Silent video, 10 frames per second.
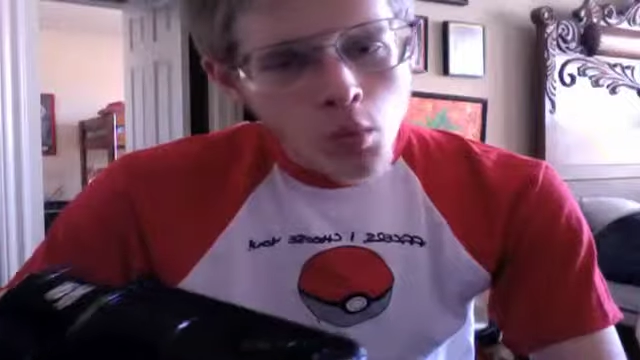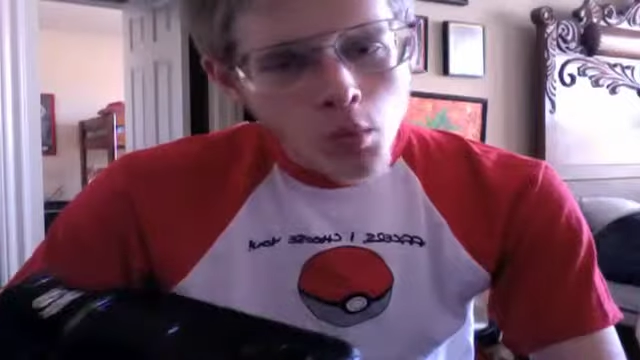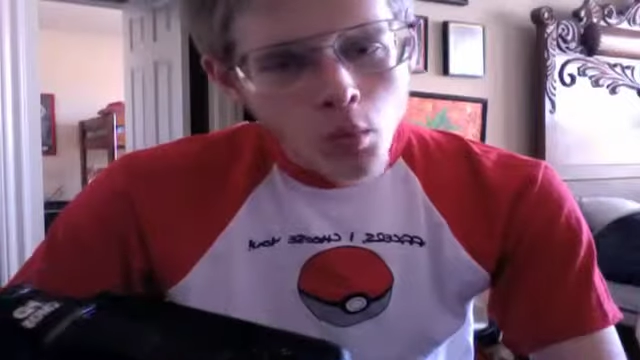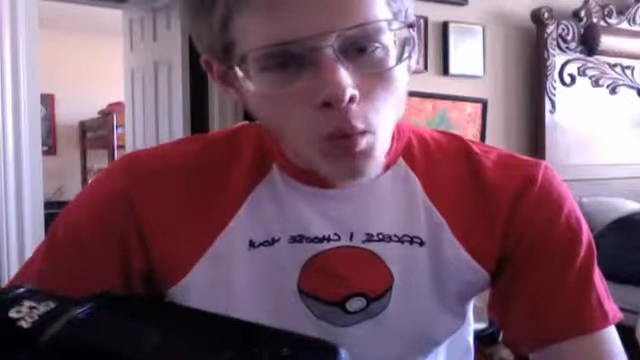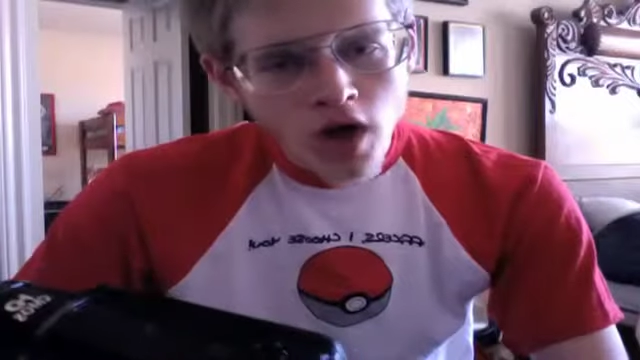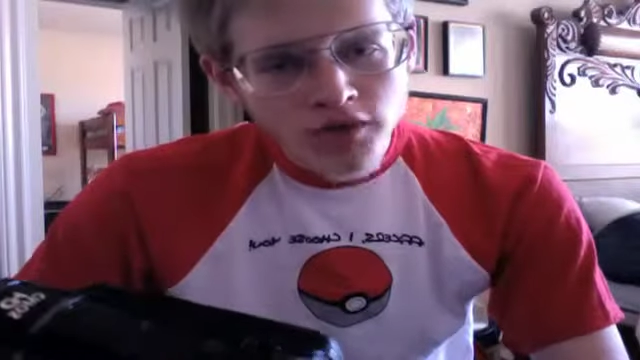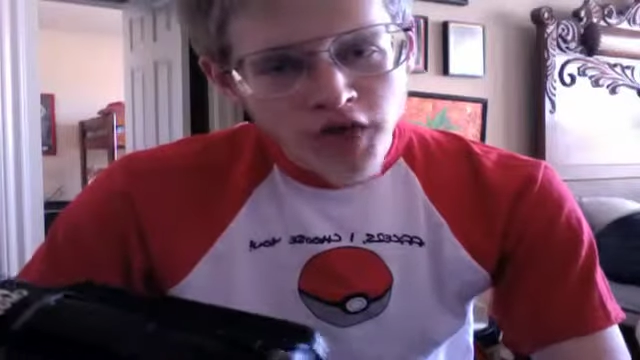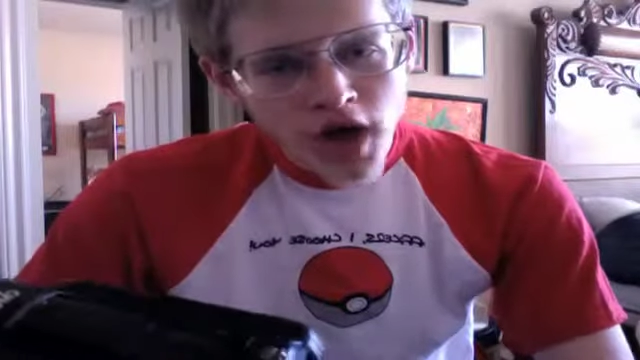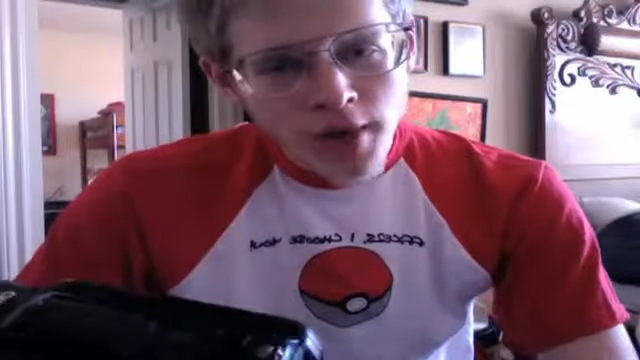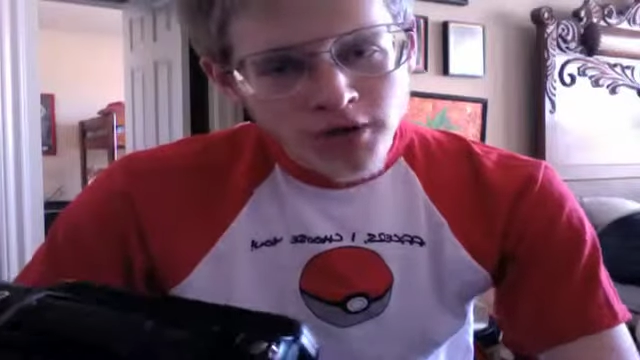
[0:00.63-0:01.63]
What's
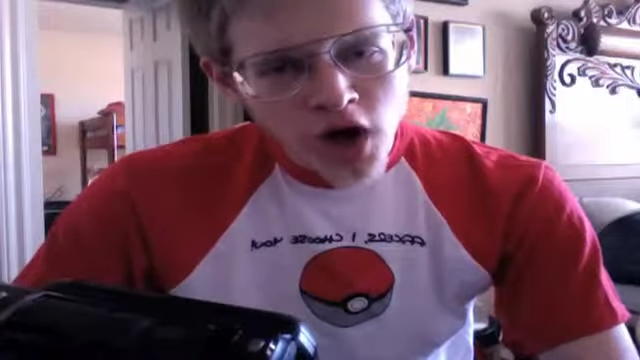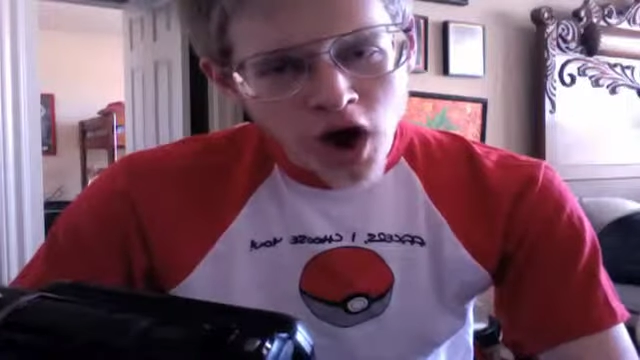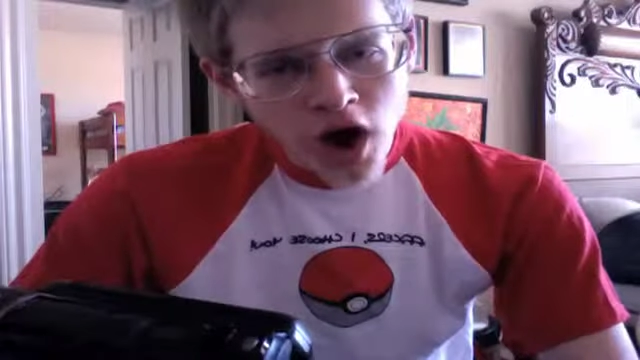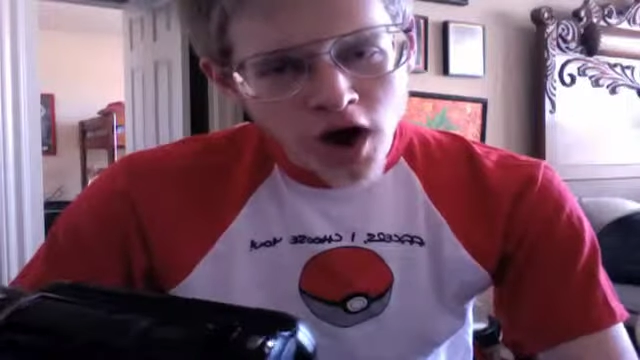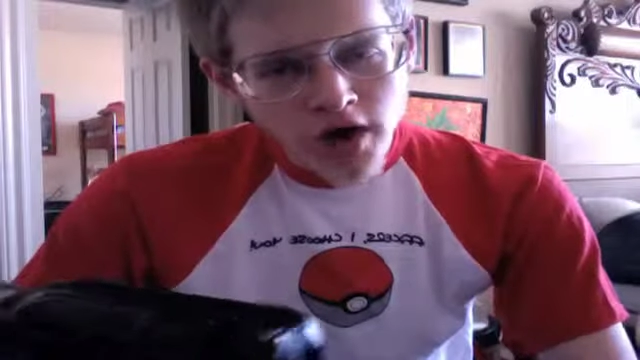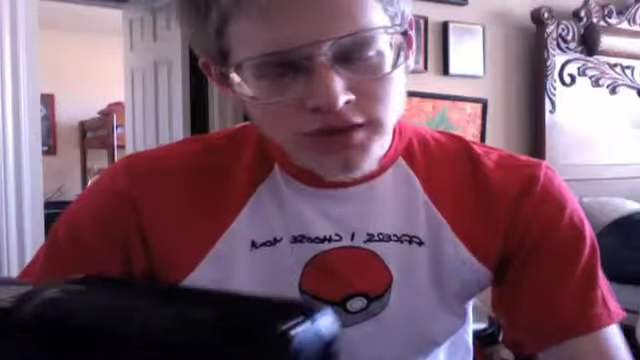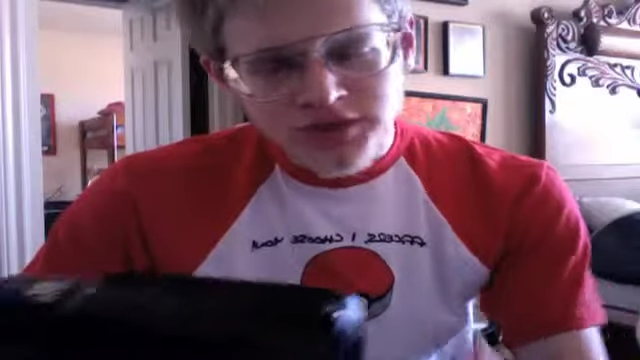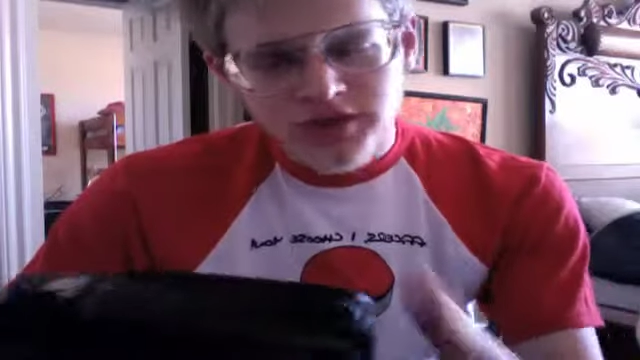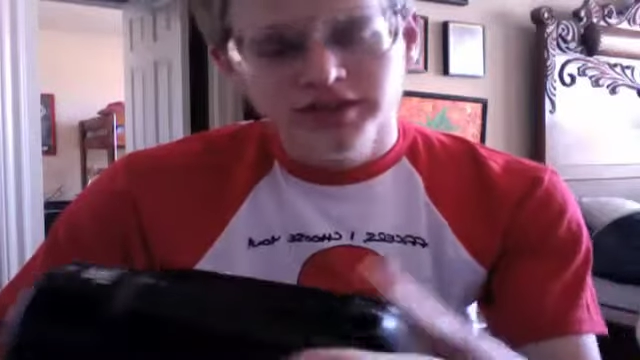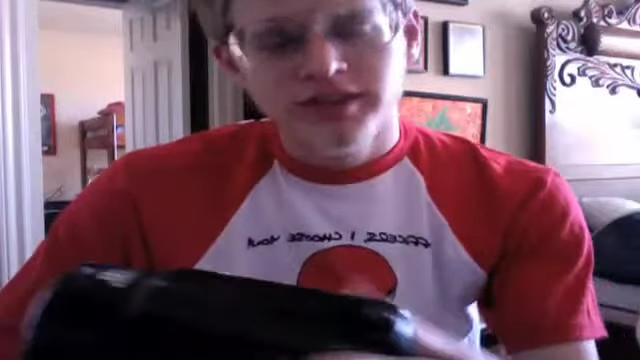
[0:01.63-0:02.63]
up,
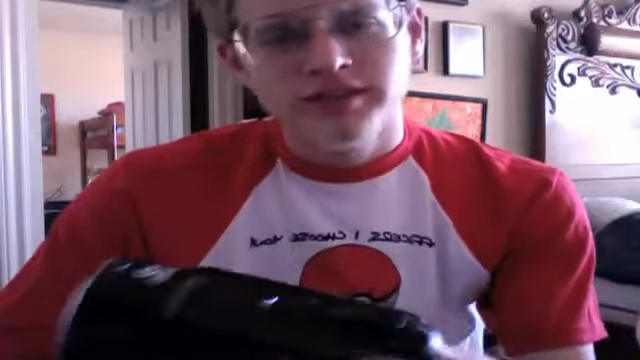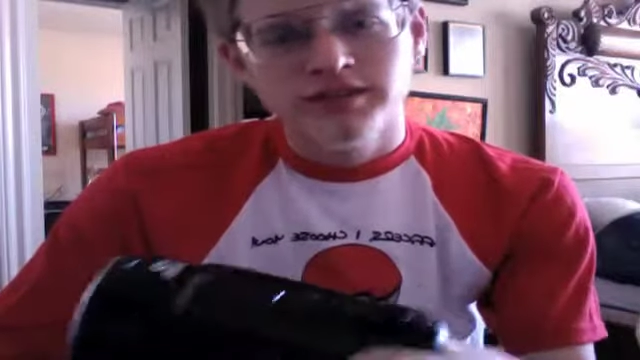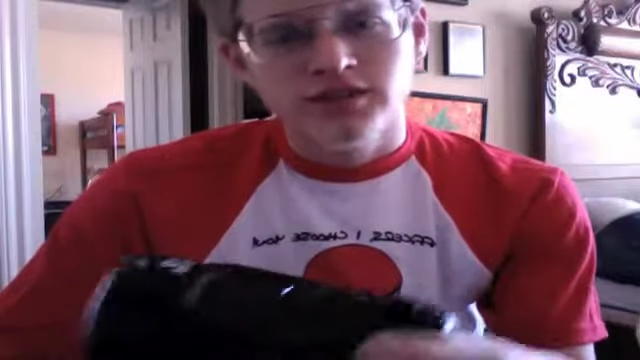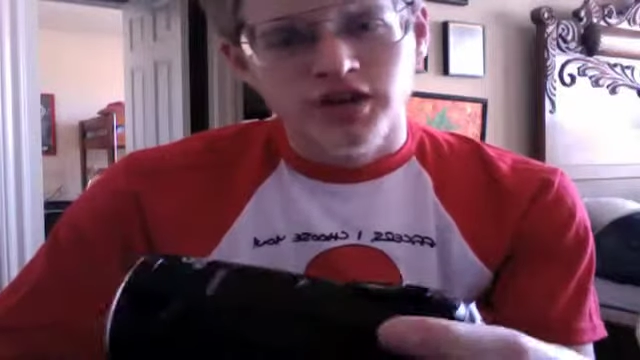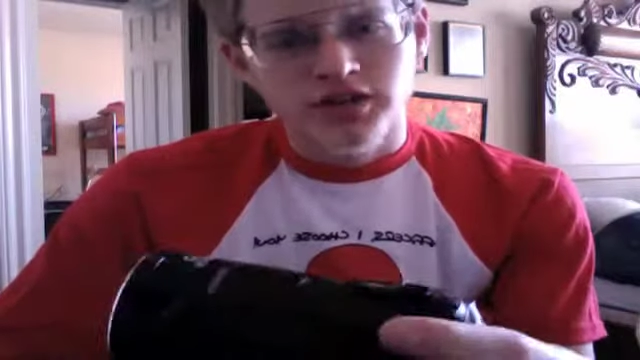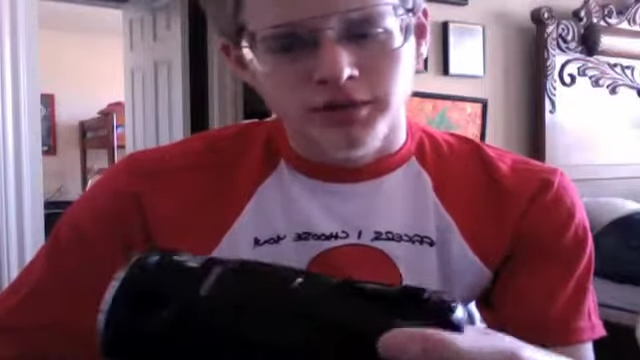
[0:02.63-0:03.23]
guys? It's John